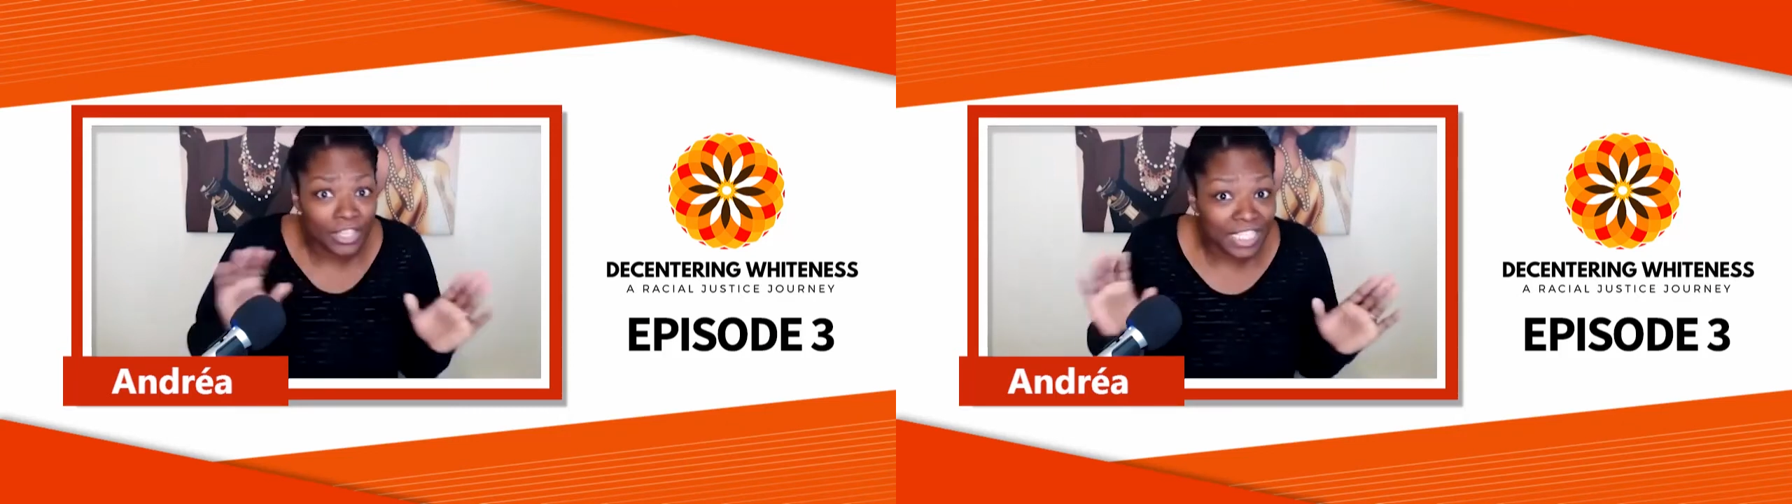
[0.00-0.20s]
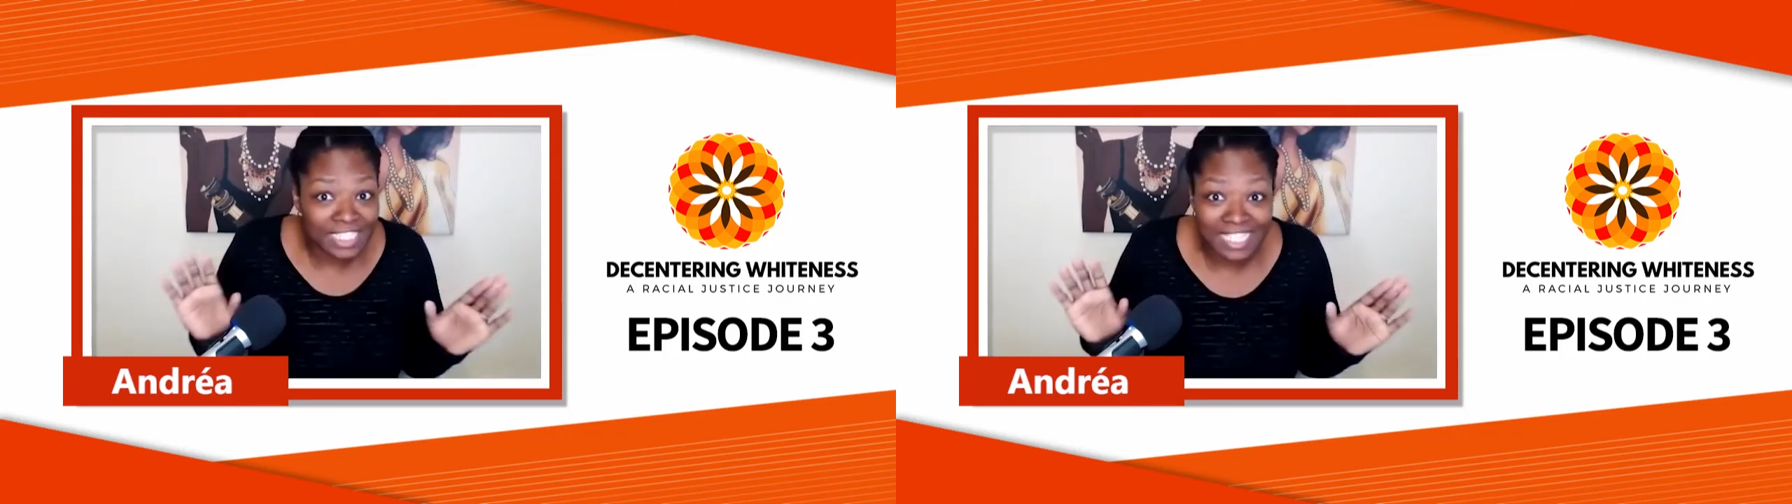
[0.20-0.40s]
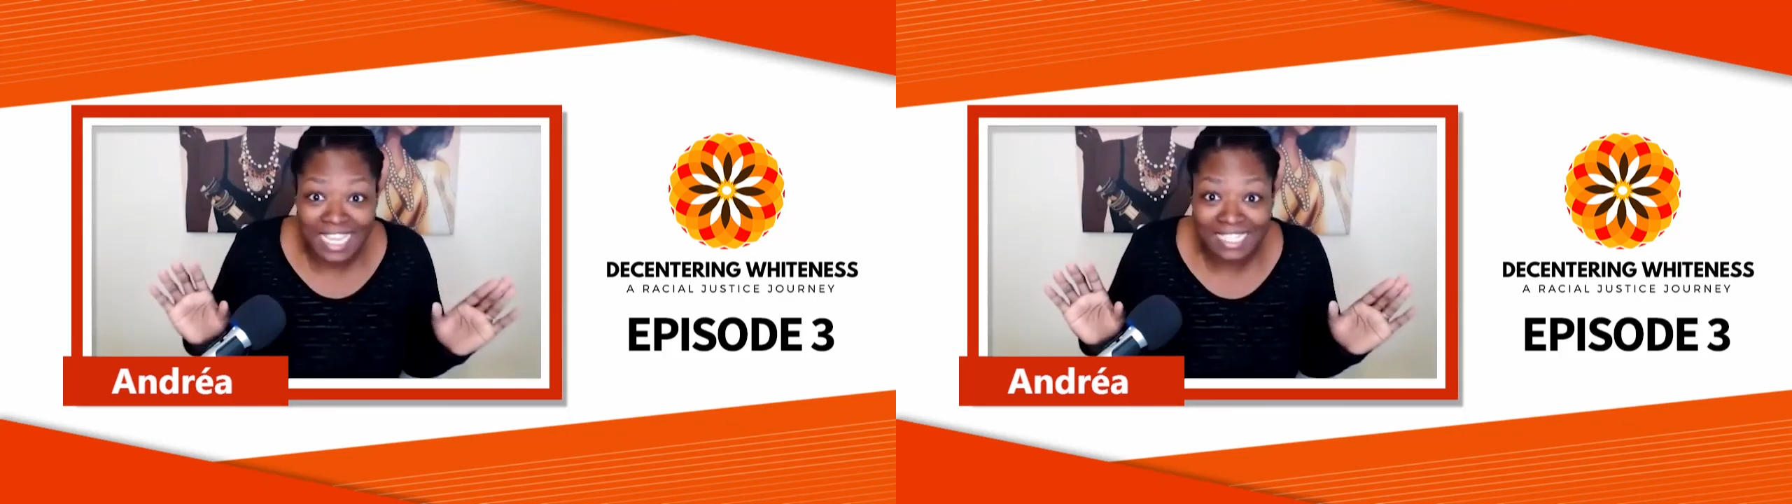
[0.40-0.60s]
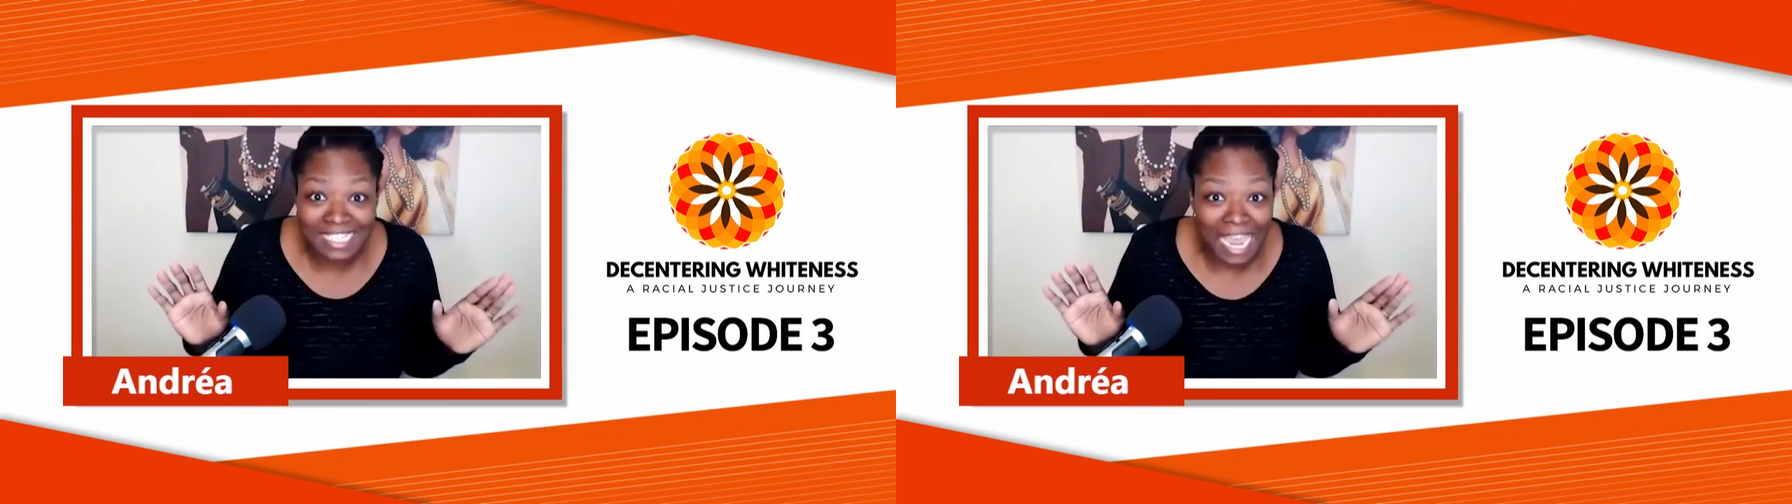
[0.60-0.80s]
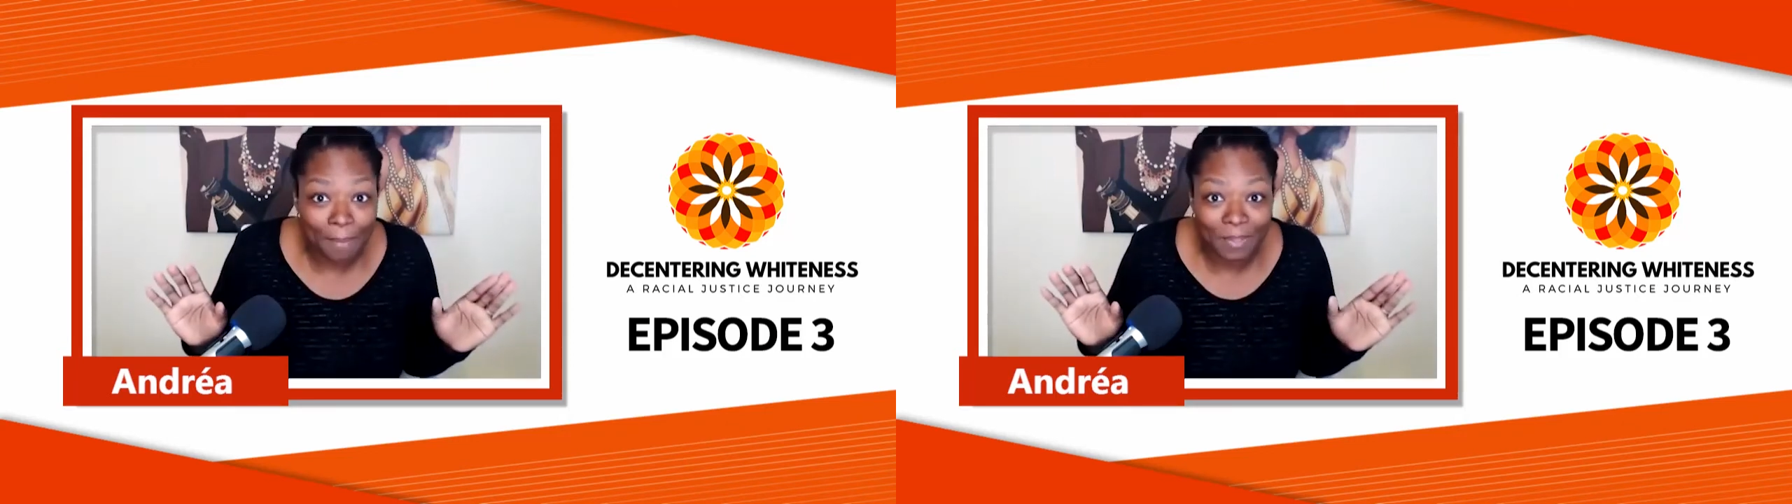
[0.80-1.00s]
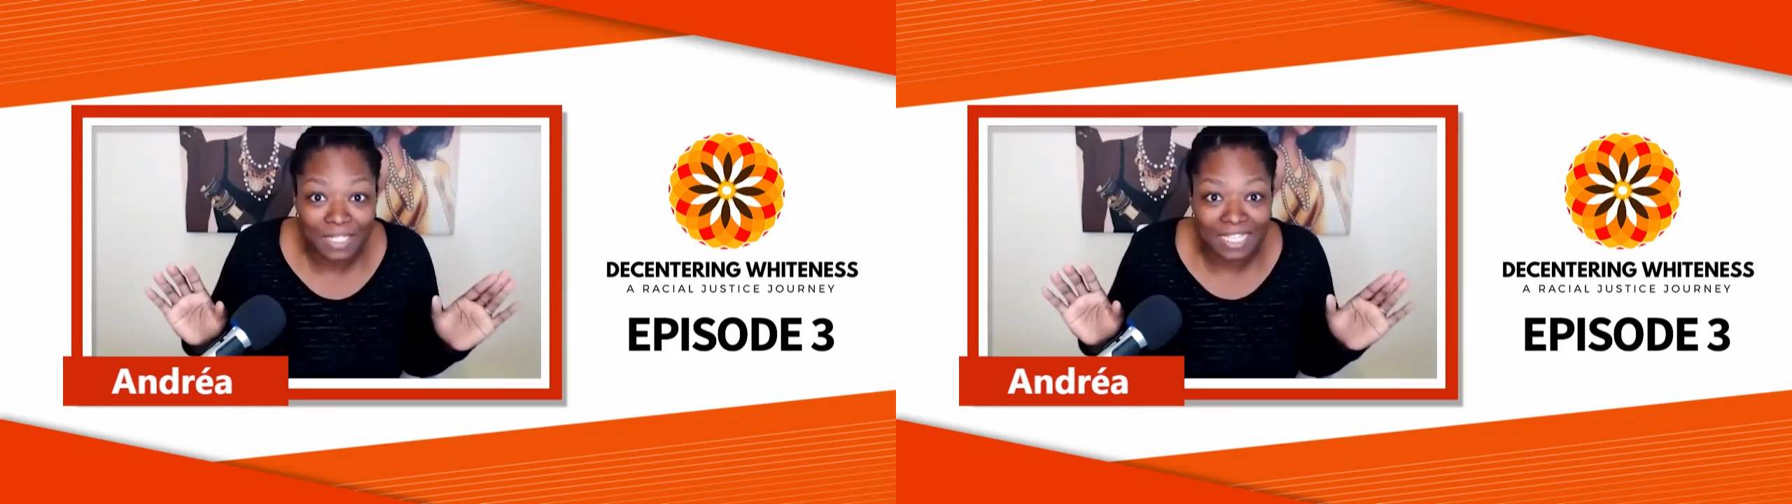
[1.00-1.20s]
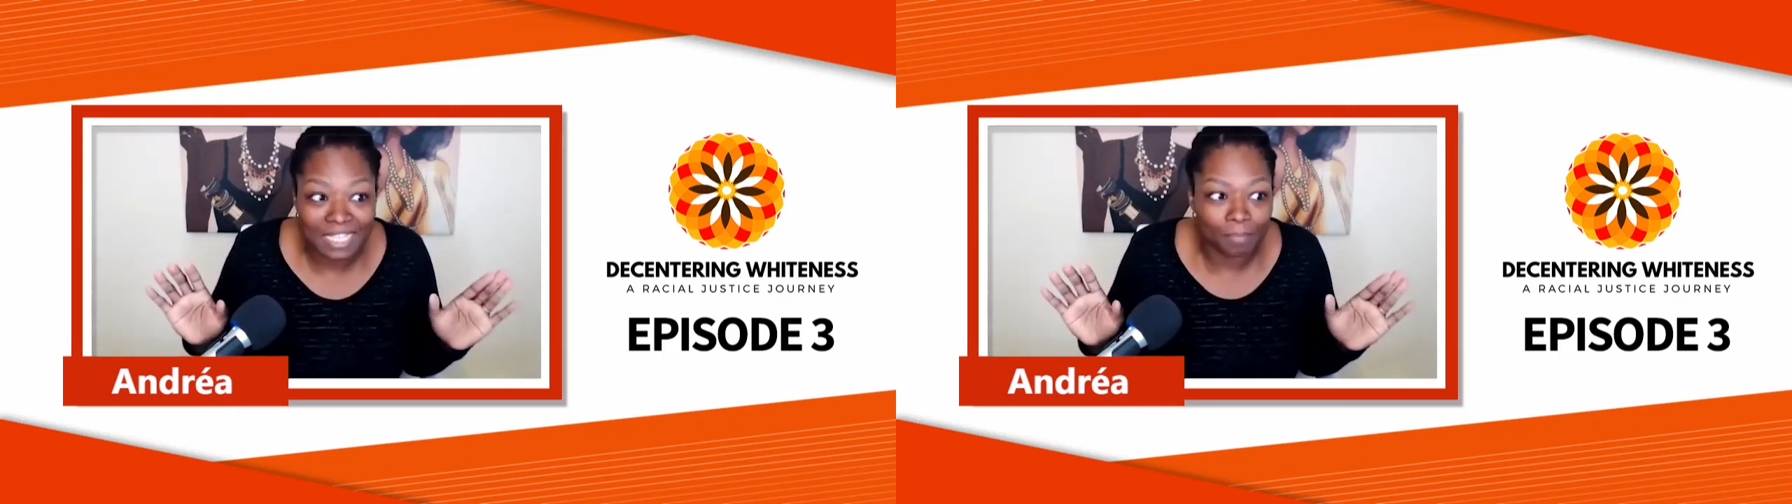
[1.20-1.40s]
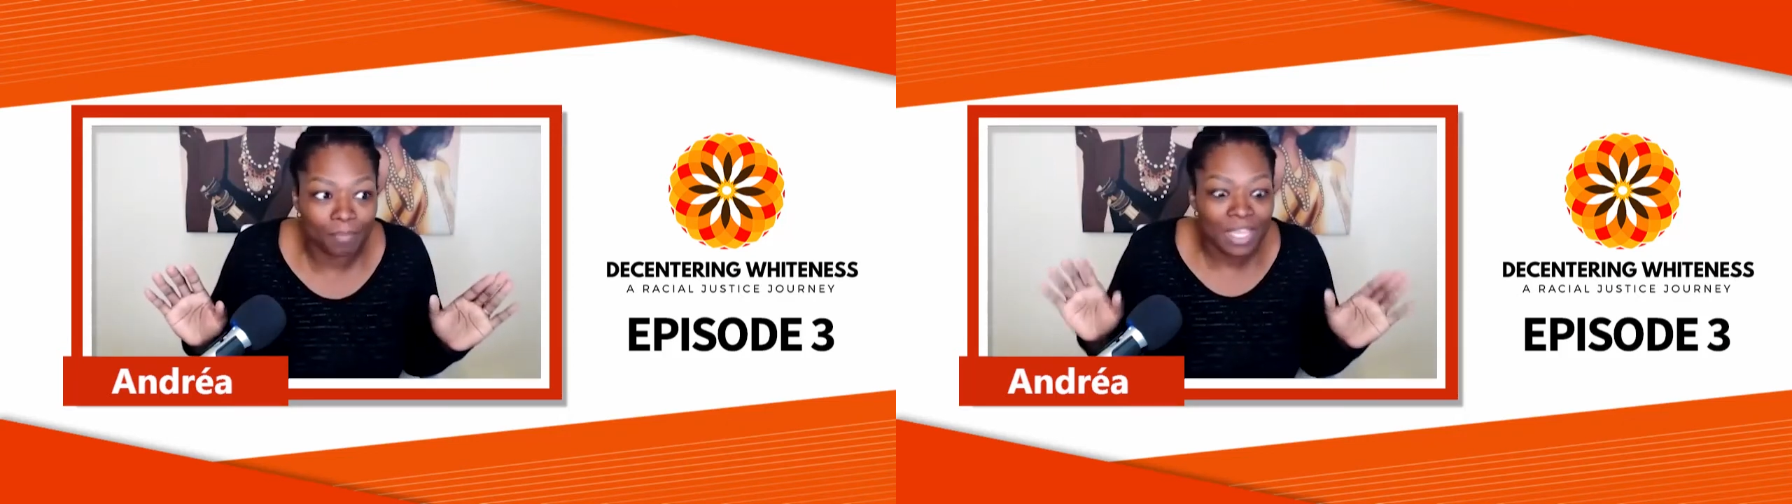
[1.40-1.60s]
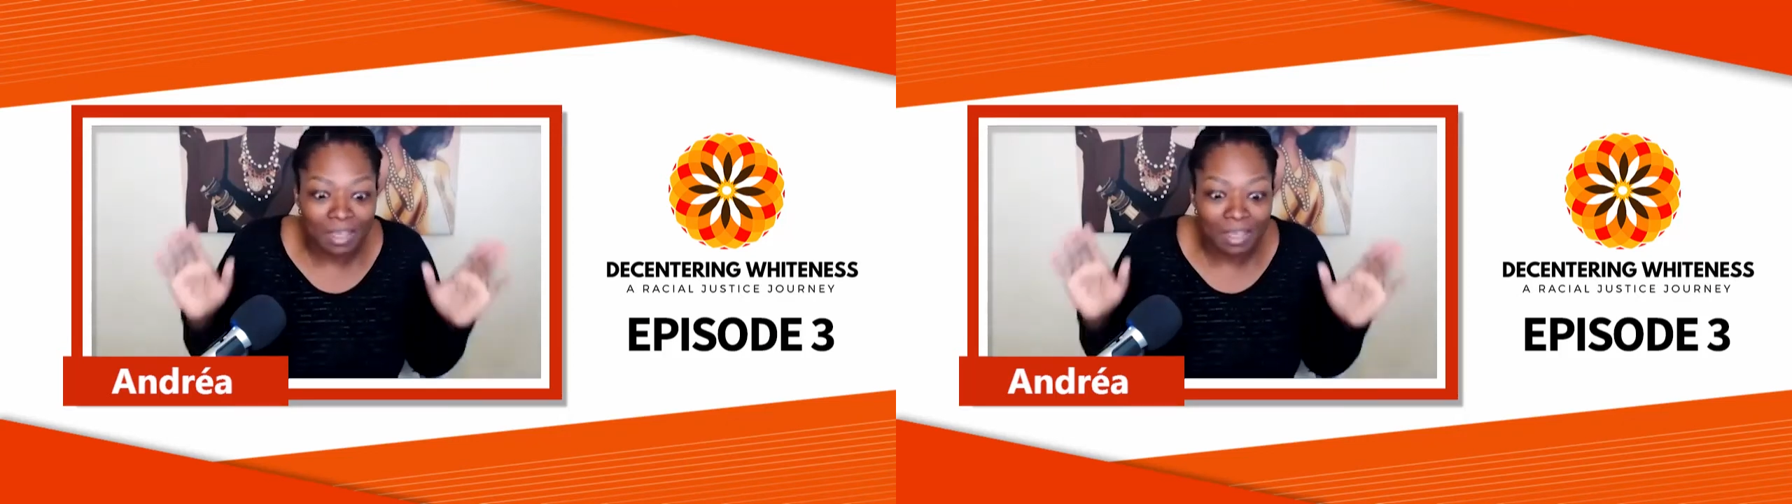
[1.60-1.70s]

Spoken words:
these things happened to them,